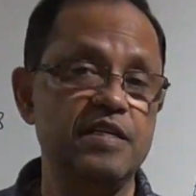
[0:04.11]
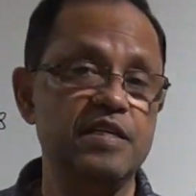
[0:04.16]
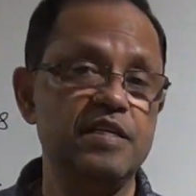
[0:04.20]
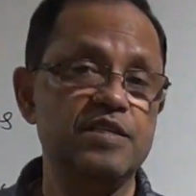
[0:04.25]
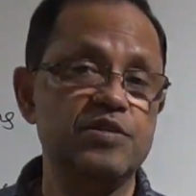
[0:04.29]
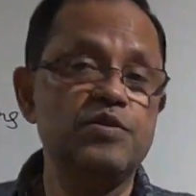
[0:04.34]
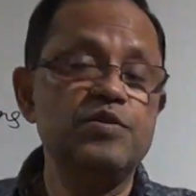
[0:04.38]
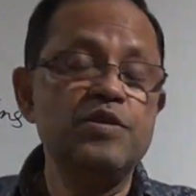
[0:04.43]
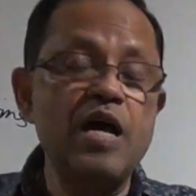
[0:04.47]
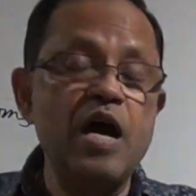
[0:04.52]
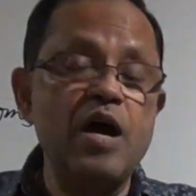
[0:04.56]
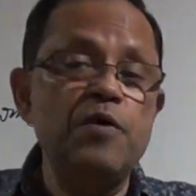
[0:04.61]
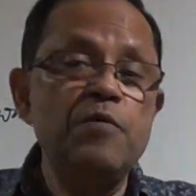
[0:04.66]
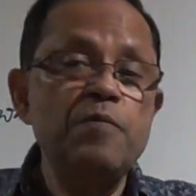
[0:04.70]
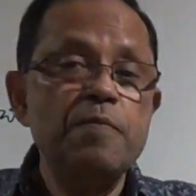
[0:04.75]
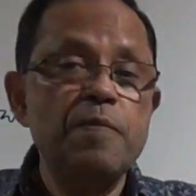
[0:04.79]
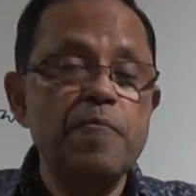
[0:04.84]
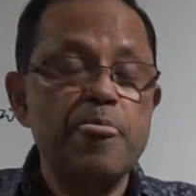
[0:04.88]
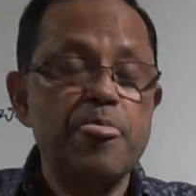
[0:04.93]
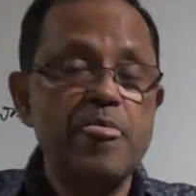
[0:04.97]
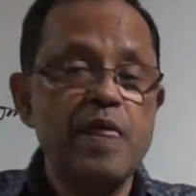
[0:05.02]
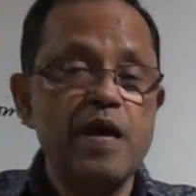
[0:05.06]
So now
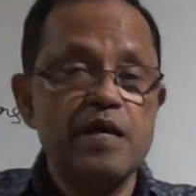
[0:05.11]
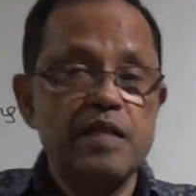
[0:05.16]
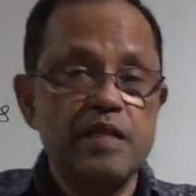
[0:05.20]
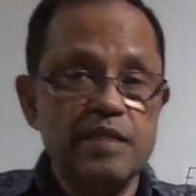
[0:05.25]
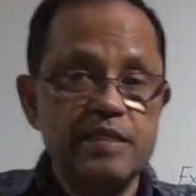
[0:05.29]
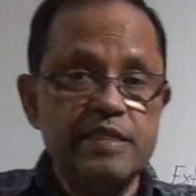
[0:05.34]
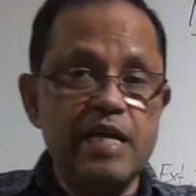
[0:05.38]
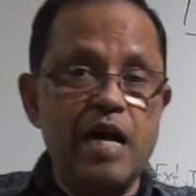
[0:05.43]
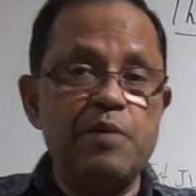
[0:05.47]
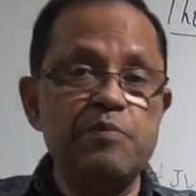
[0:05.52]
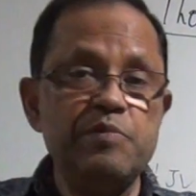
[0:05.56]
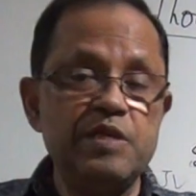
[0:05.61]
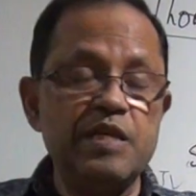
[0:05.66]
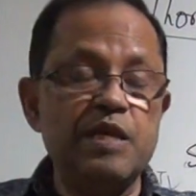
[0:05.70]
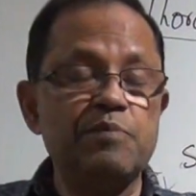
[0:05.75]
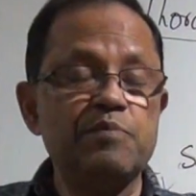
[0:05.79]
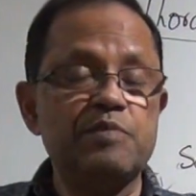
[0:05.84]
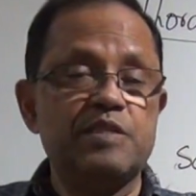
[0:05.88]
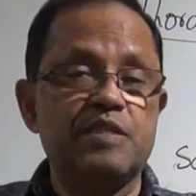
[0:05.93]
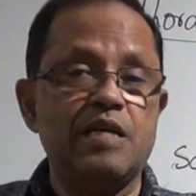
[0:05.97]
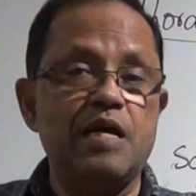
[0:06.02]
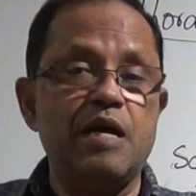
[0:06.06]
I'm
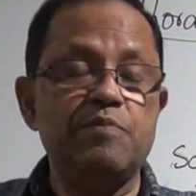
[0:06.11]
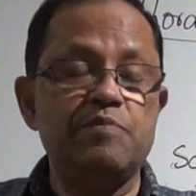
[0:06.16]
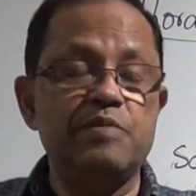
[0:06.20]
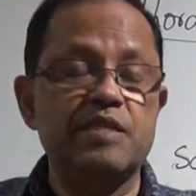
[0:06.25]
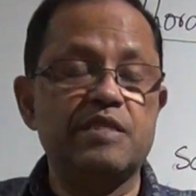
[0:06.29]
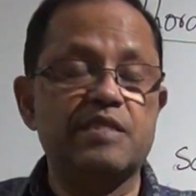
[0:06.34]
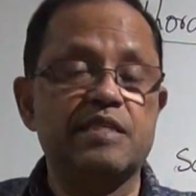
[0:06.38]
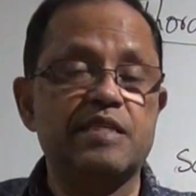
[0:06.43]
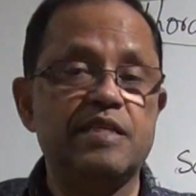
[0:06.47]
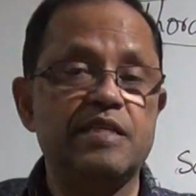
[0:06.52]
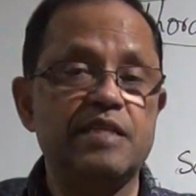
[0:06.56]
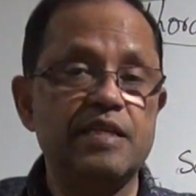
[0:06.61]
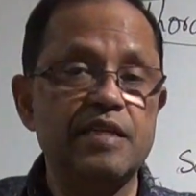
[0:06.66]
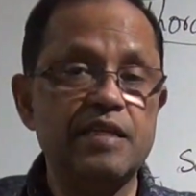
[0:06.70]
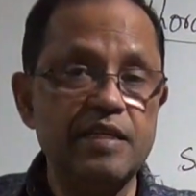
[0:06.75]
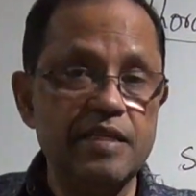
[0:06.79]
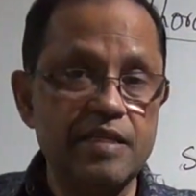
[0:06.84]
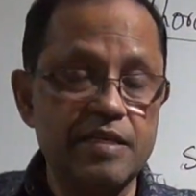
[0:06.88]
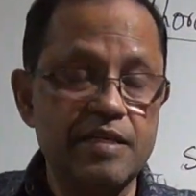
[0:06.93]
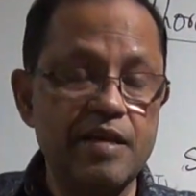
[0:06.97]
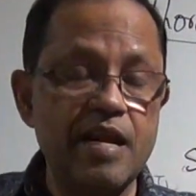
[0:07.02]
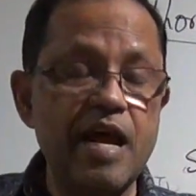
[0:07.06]
just
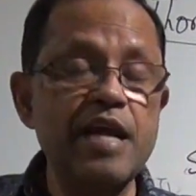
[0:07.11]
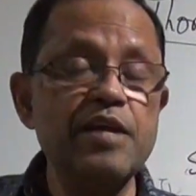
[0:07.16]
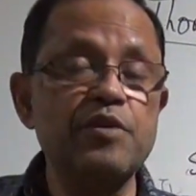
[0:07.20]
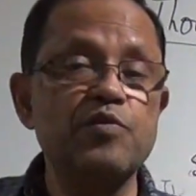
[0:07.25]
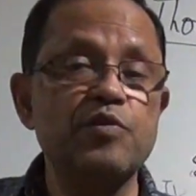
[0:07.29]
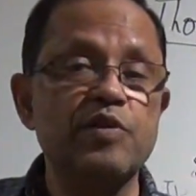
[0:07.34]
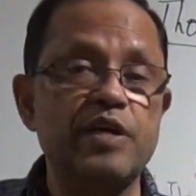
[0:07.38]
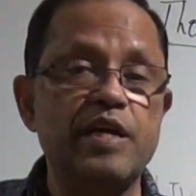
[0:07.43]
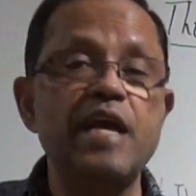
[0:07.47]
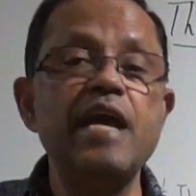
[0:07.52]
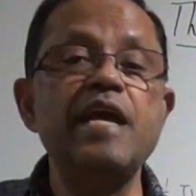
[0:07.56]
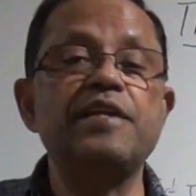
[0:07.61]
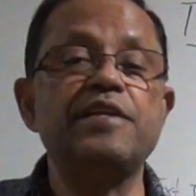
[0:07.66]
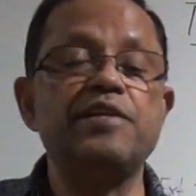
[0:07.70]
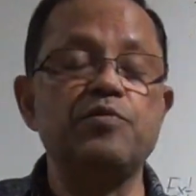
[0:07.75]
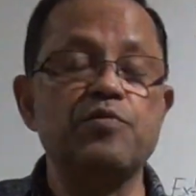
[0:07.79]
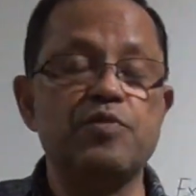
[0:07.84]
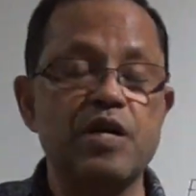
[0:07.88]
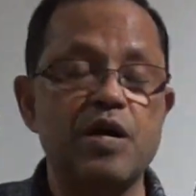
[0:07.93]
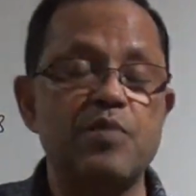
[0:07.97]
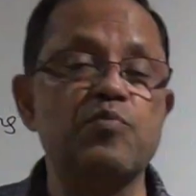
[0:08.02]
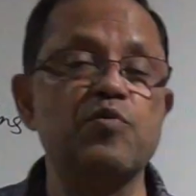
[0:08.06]
trying to get you
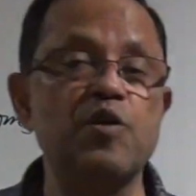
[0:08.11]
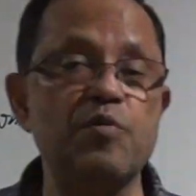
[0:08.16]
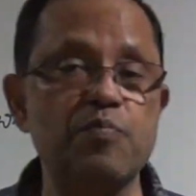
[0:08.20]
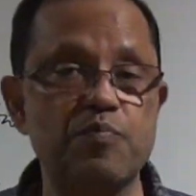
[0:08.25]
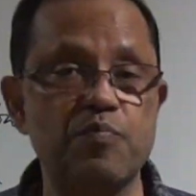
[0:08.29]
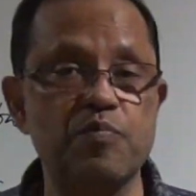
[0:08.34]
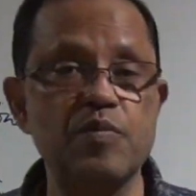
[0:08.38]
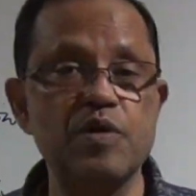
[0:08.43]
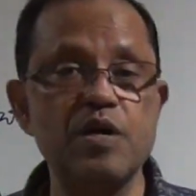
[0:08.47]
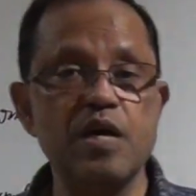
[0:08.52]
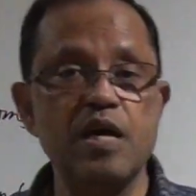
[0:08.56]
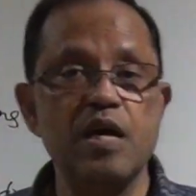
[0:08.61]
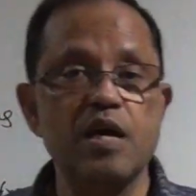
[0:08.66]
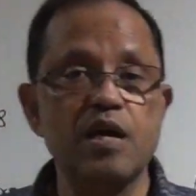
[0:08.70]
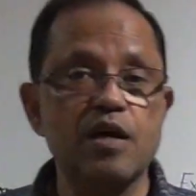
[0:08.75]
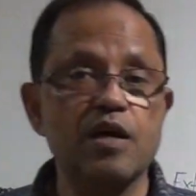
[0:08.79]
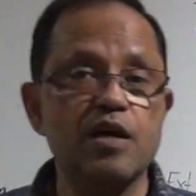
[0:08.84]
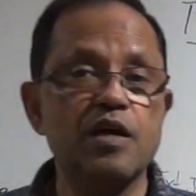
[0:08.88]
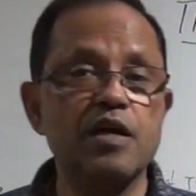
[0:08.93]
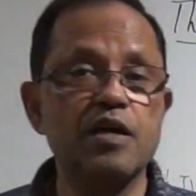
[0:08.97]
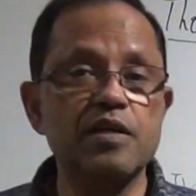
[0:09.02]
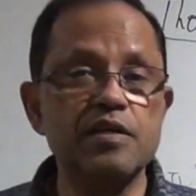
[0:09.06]
a couple of
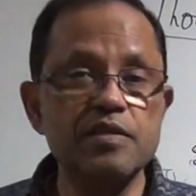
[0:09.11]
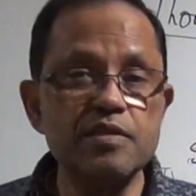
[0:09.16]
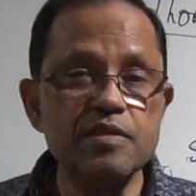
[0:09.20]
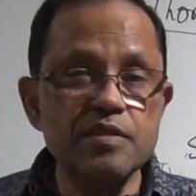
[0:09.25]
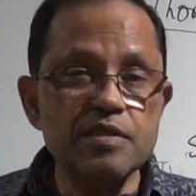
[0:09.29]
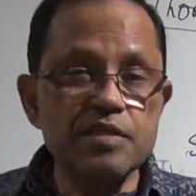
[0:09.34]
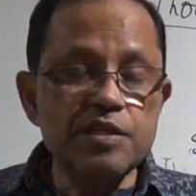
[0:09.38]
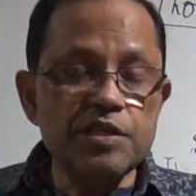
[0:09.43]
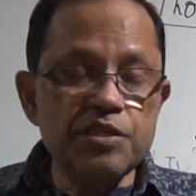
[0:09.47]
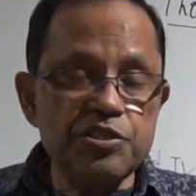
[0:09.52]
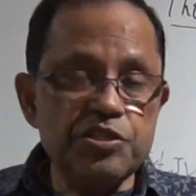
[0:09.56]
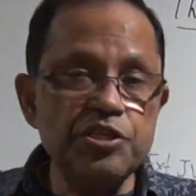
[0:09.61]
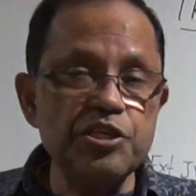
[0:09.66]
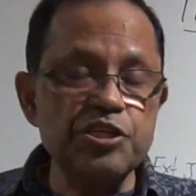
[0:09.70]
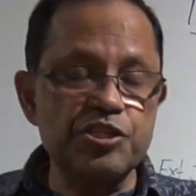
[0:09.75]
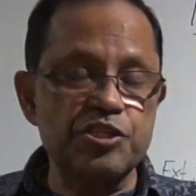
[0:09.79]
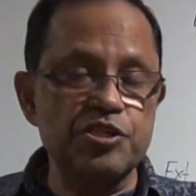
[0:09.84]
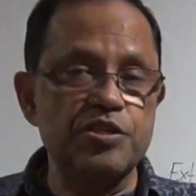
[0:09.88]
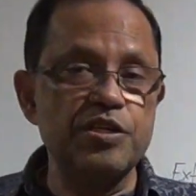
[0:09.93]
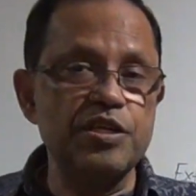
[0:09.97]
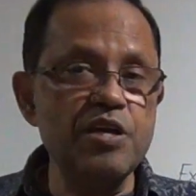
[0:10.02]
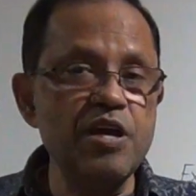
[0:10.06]

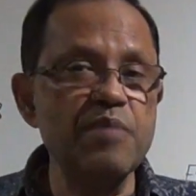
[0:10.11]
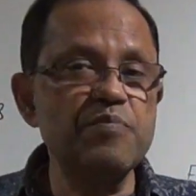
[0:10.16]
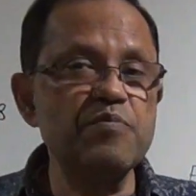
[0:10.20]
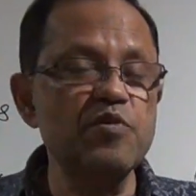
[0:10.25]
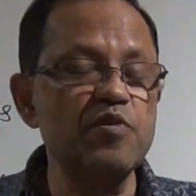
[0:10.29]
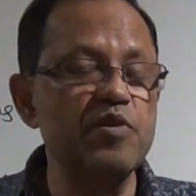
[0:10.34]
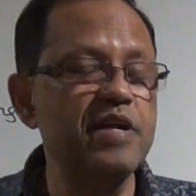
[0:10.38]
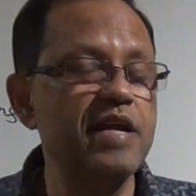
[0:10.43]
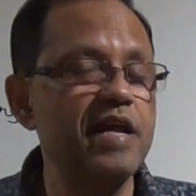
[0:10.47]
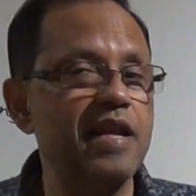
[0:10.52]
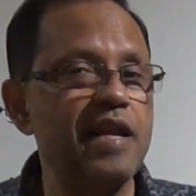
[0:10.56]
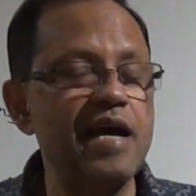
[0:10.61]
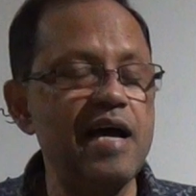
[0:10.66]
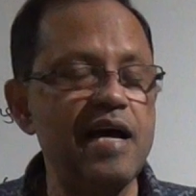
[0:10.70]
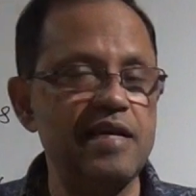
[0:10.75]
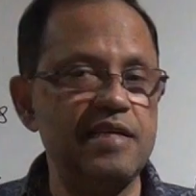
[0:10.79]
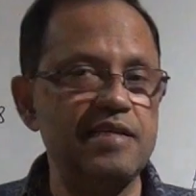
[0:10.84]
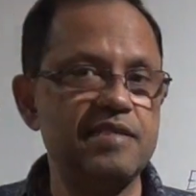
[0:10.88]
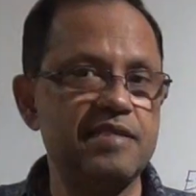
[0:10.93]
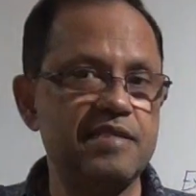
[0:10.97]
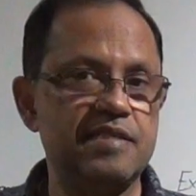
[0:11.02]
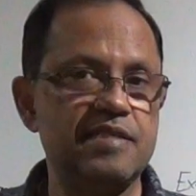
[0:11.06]
situations you have to
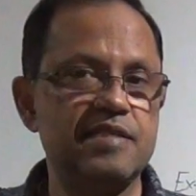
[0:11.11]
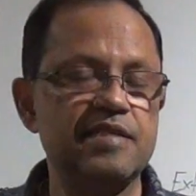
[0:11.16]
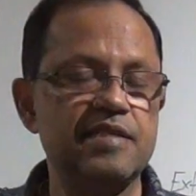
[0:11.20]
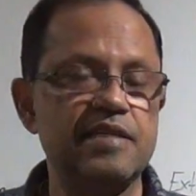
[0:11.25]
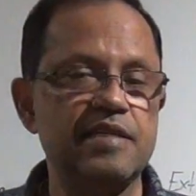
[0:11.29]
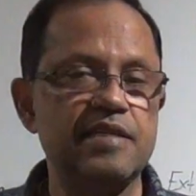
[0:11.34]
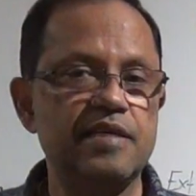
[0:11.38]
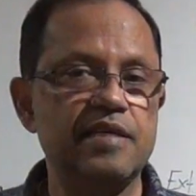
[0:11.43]
realize.